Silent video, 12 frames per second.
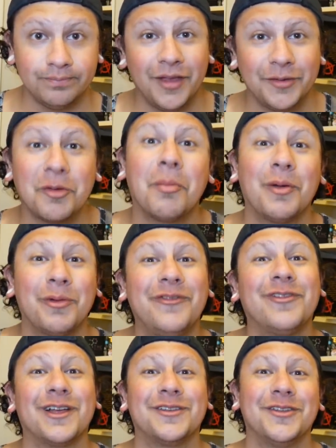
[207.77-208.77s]
So my
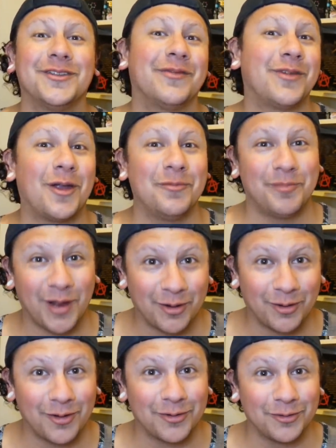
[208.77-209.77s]
reflexes have gotten
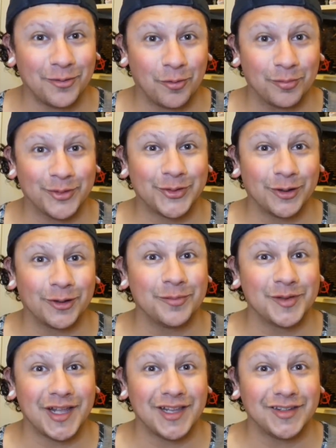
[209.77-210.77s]
better under normal
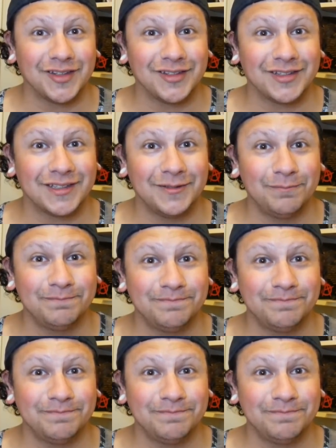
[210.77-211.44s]
circumstances.